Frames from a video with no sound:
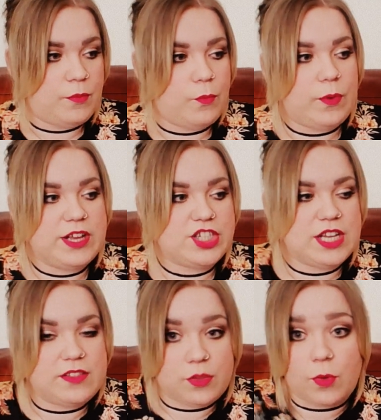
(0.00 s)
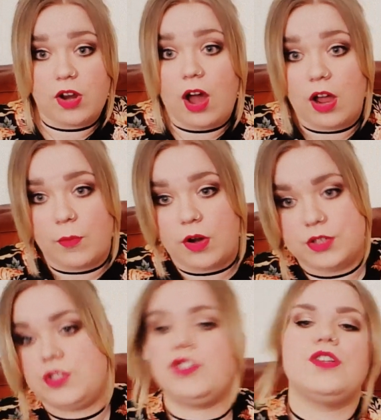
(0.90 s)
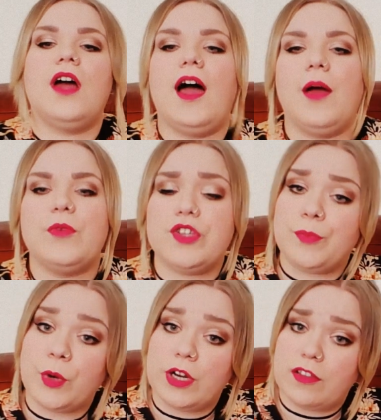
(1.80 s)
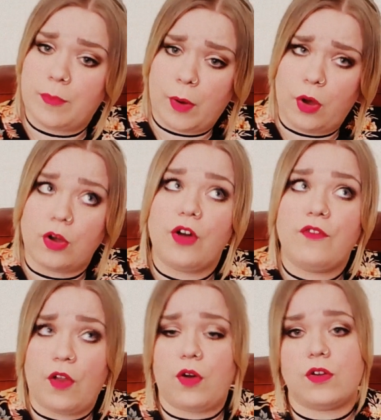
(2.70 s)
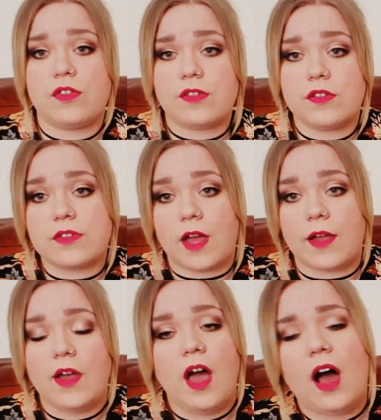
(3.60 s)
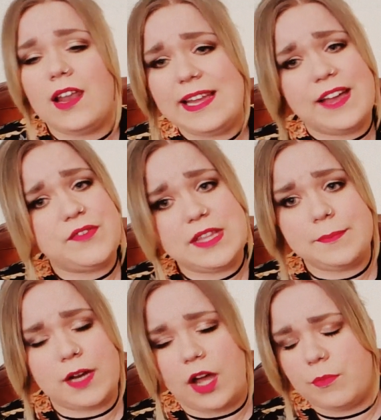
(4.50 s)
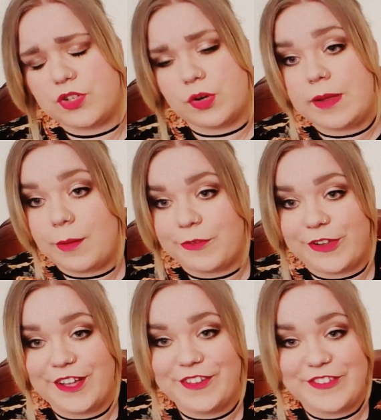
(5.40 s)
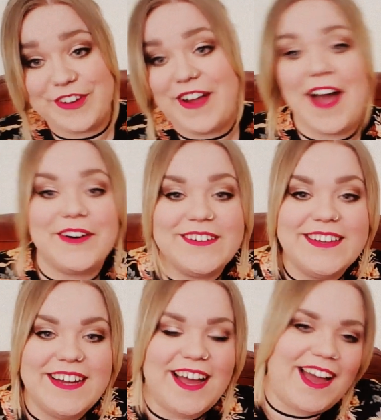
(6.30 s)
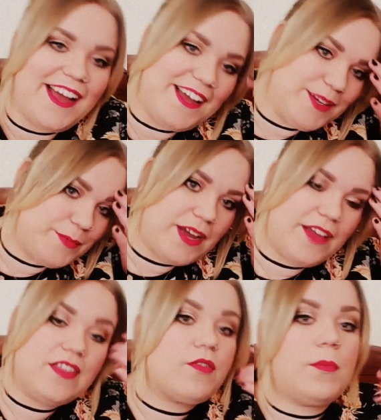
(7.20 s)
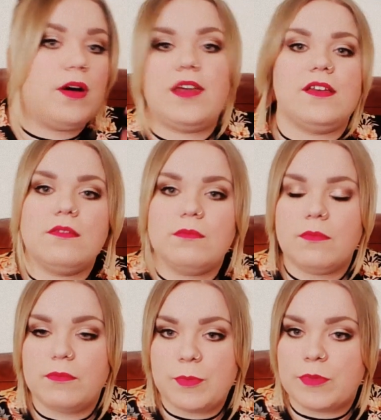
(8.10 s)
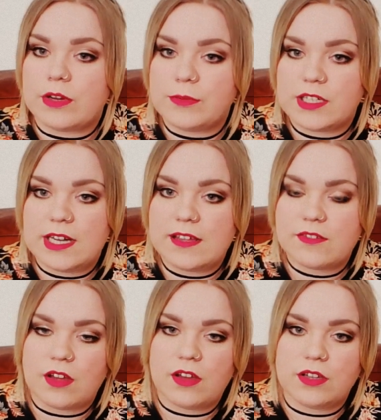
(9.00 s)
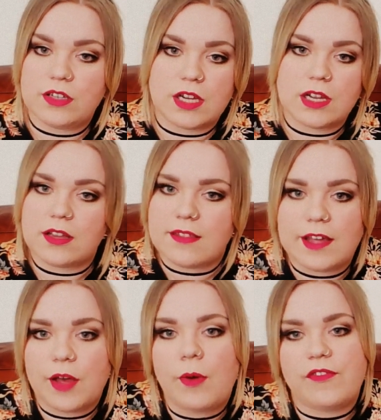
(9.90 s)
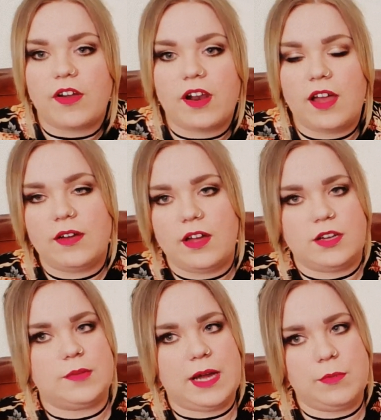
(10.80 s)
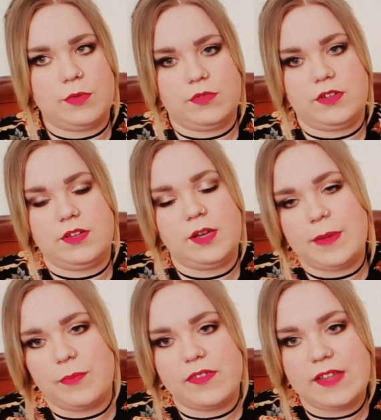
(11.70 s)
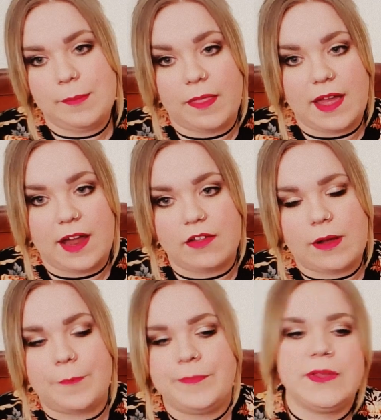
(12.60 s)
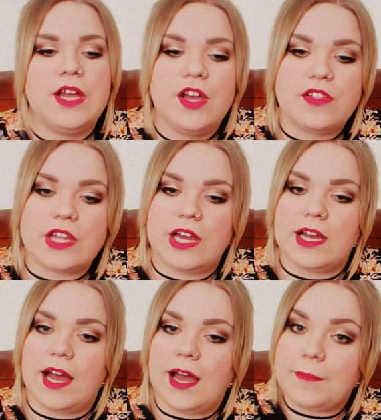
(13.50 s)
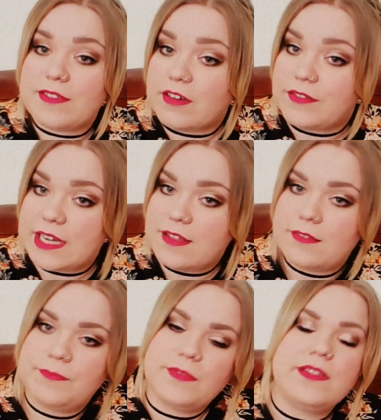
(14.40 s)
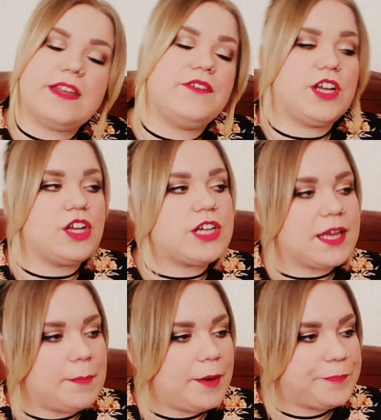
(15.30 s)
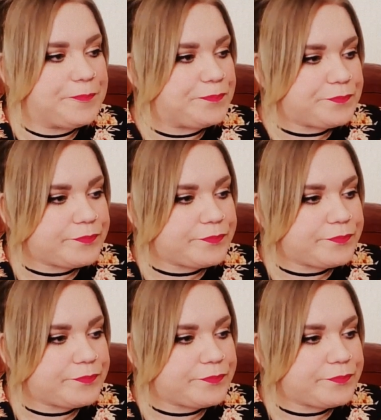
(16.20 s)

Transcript: which is the one I watch, which is Pointless Blog Vlogs. So I'll link everything below. I'm sure I'll be able to figure it out. And they're on my subscription list, so you can see who I follow, and you'll be able to see him on there as well. So Mr. Alfie Days, definitely go and check him out.